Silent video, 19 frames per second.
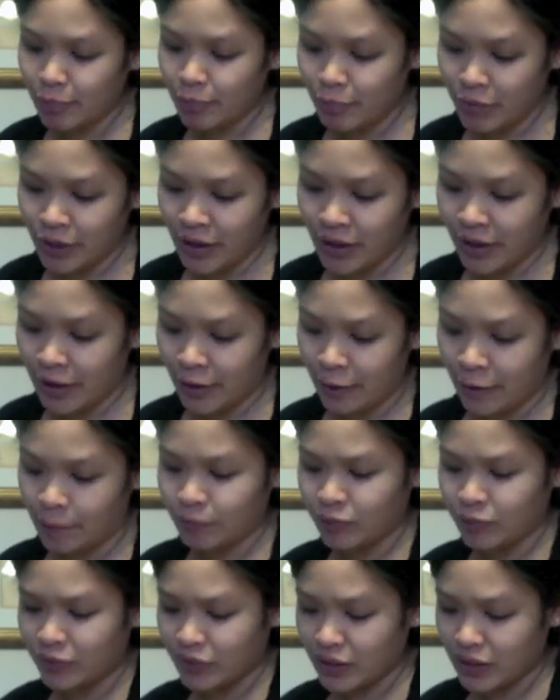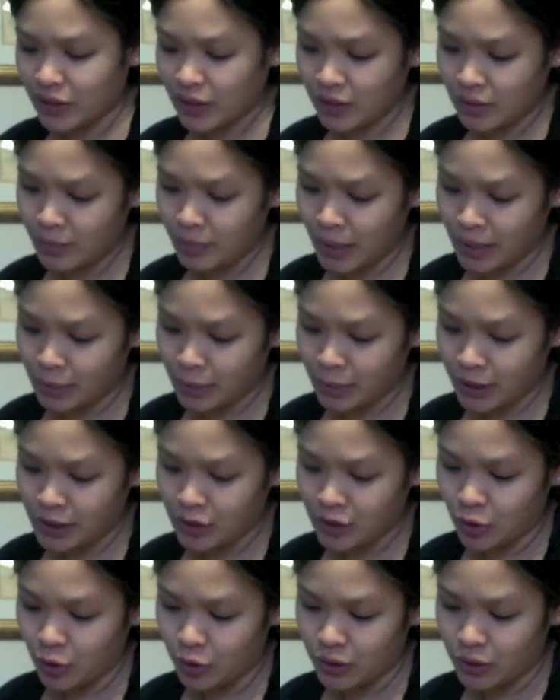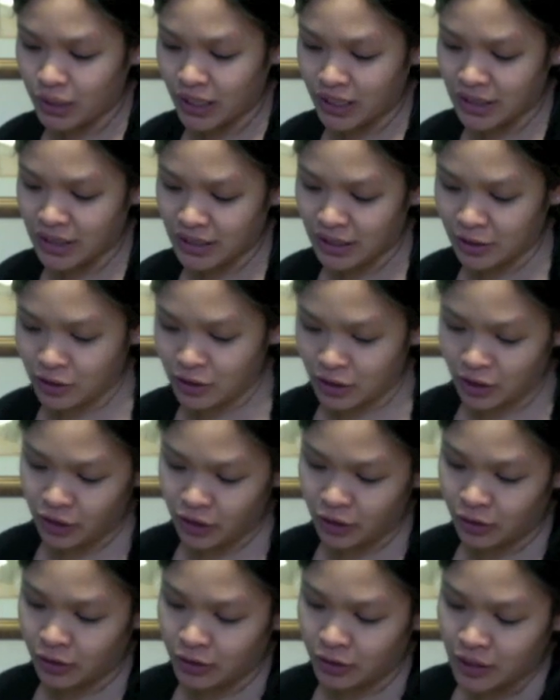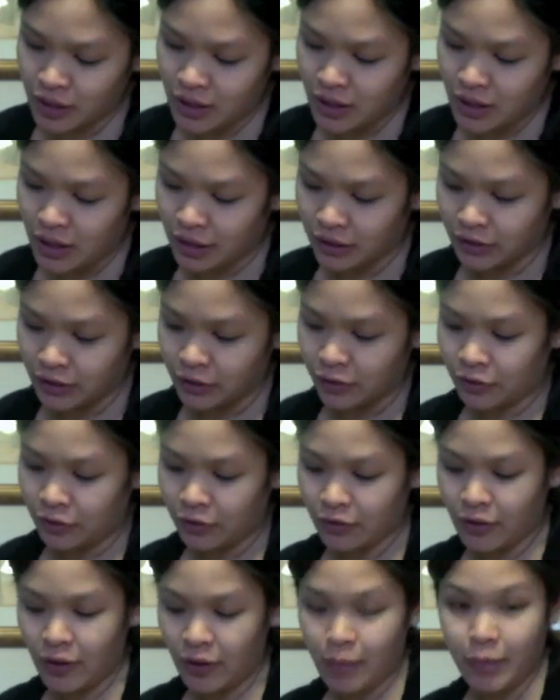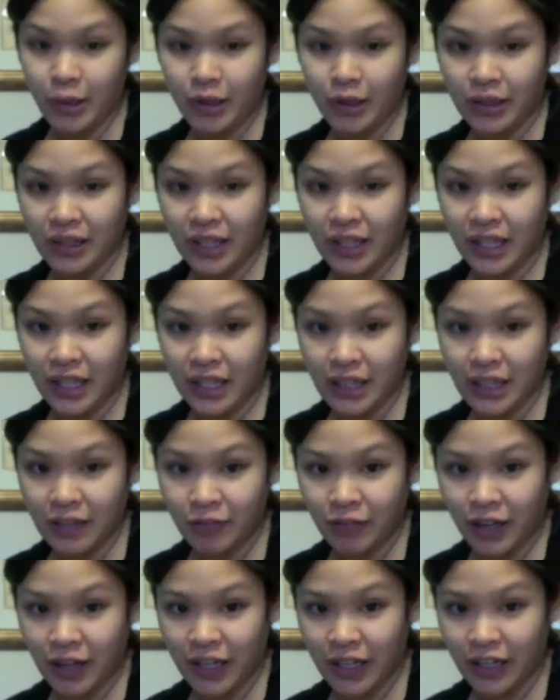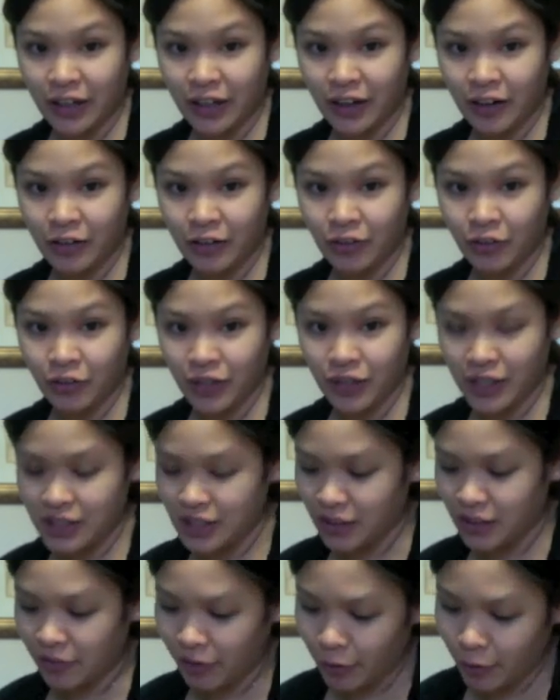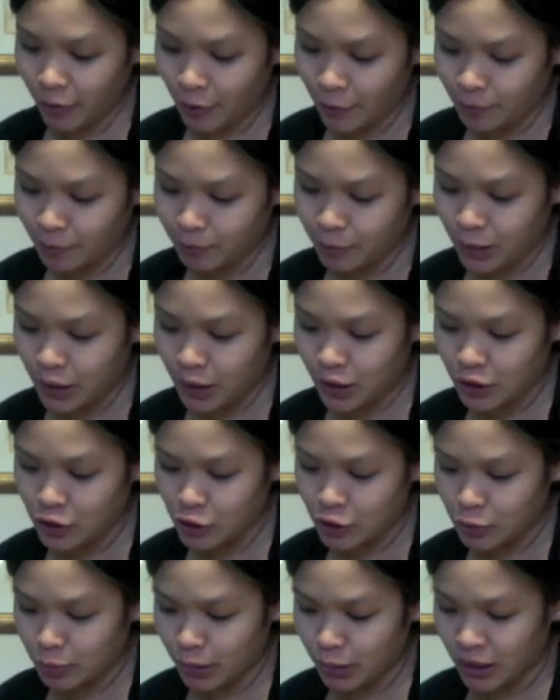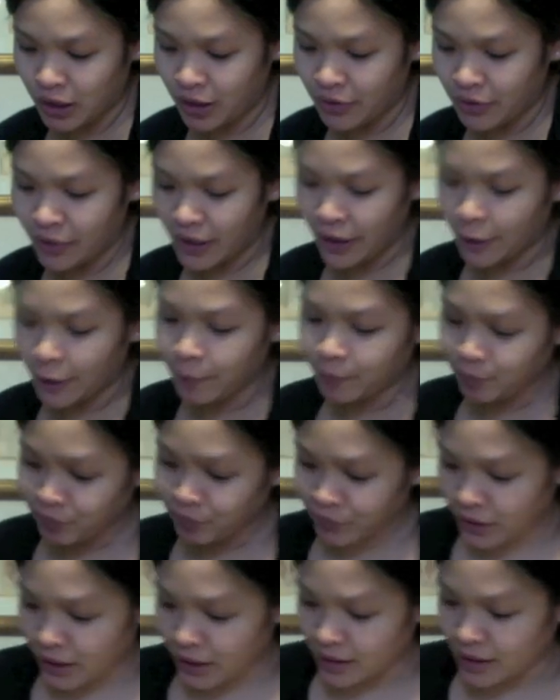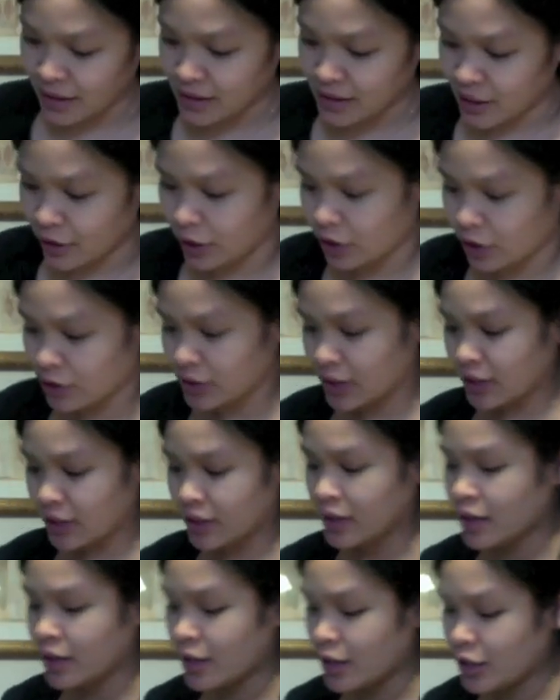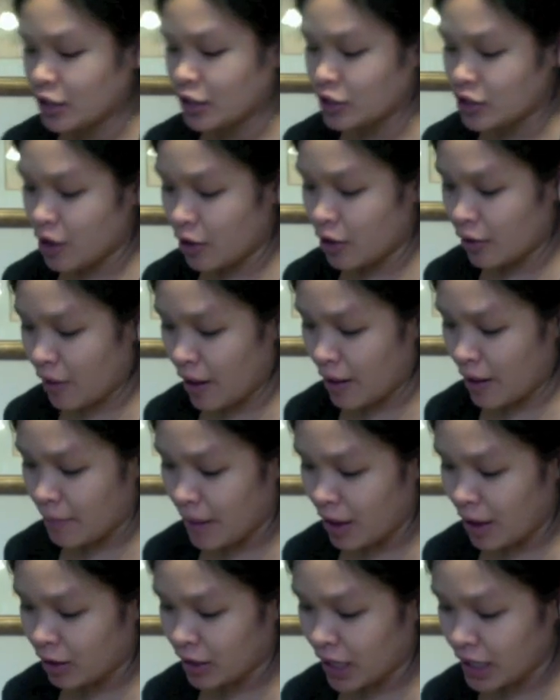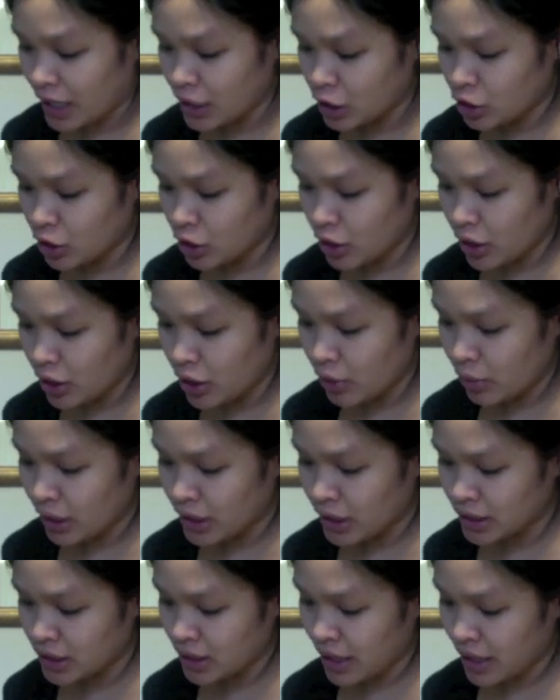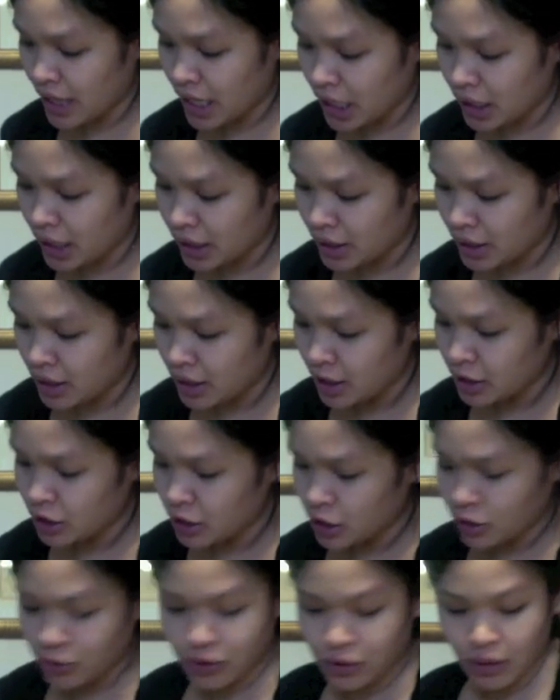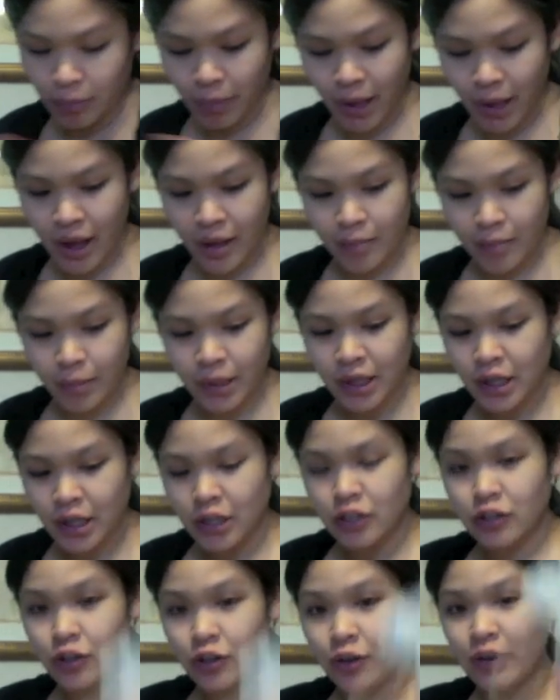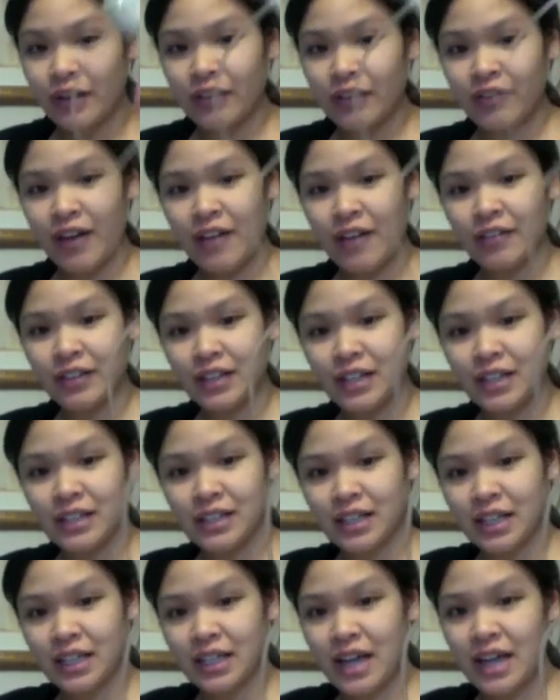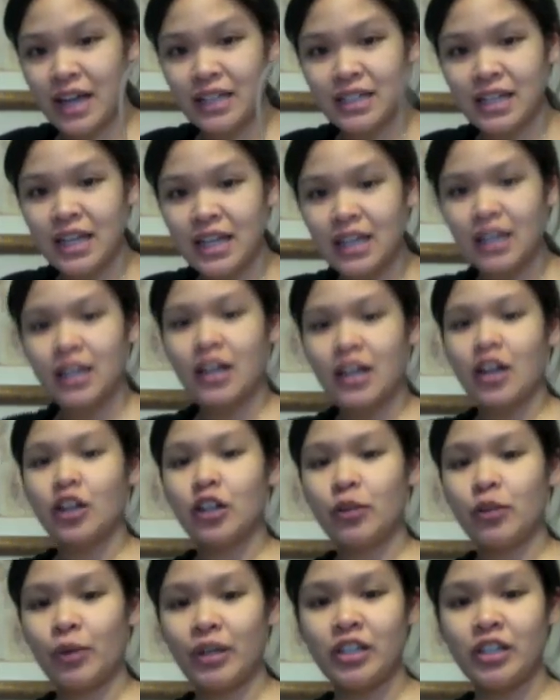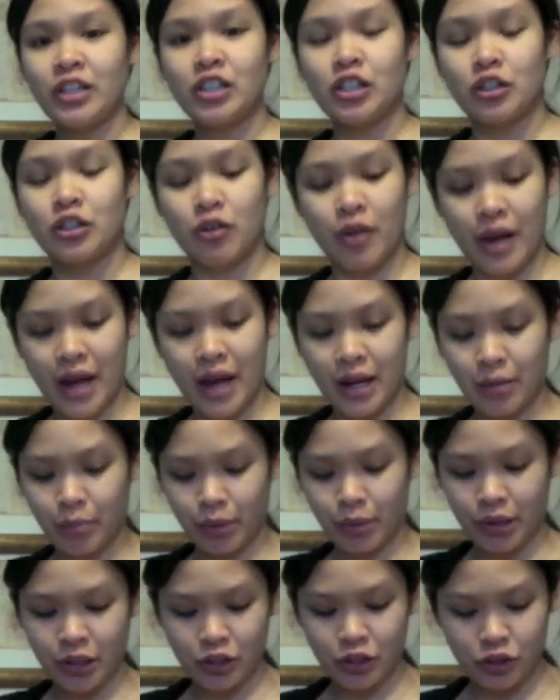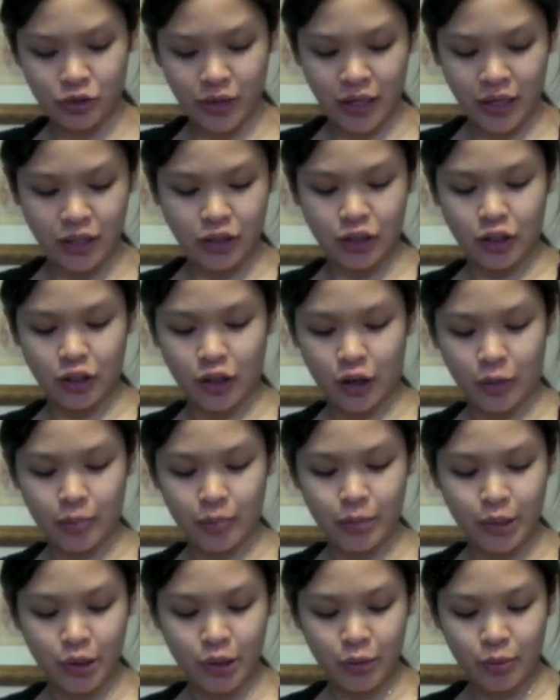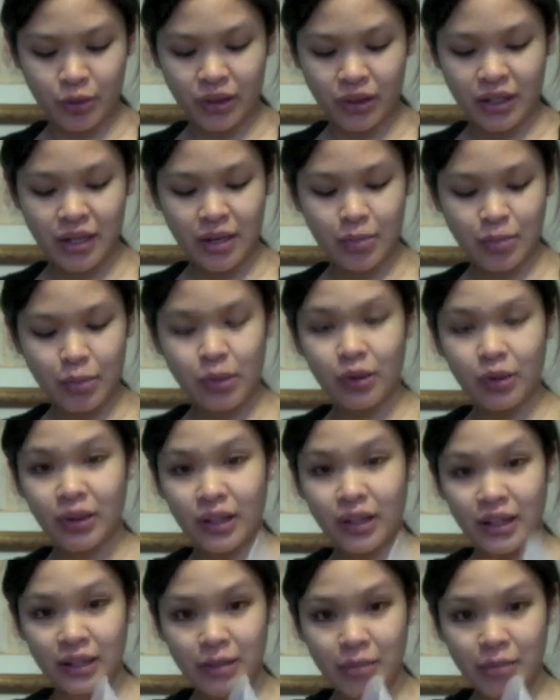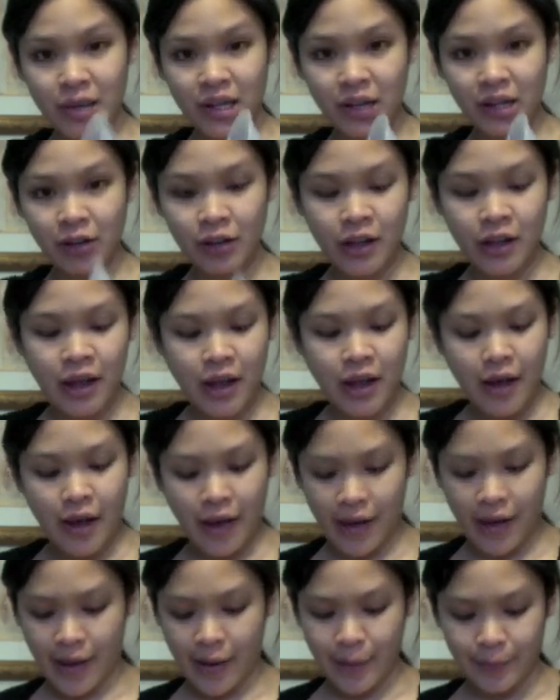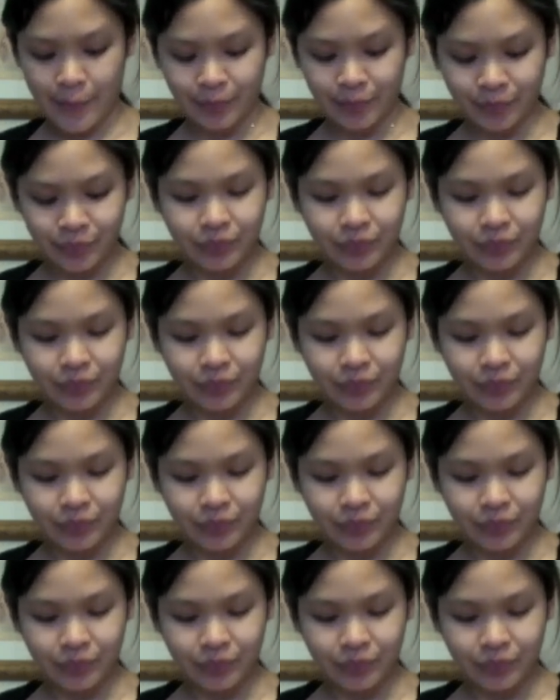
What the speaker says: the best place to hold it is there's a little hook thingy right here. I don't know if you can see it very well, but you can just put it on there, and that's how you use it. So I'll kind of show you what it's like to use the pump. So if everything's connected, you want to just go ahead and put it straight to your boob with the nipple in the middle. And